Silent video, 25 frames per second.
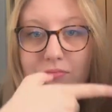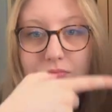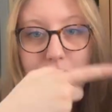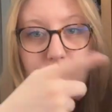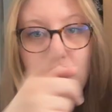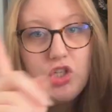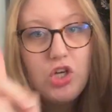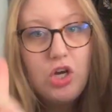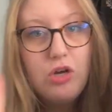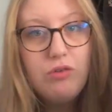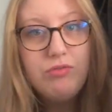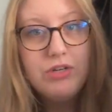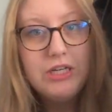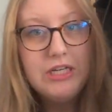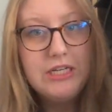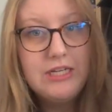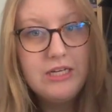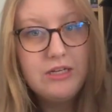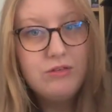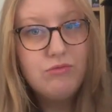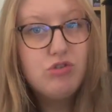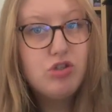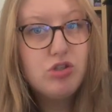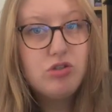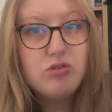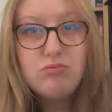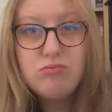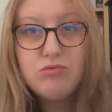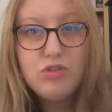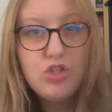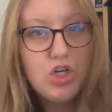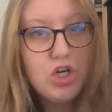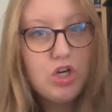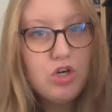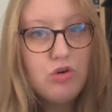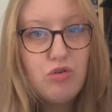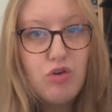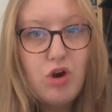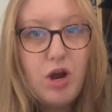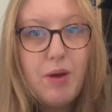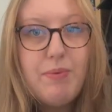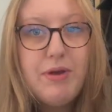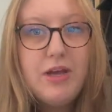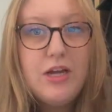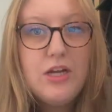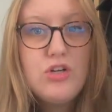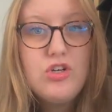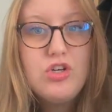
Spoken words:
go read it, just go grab it,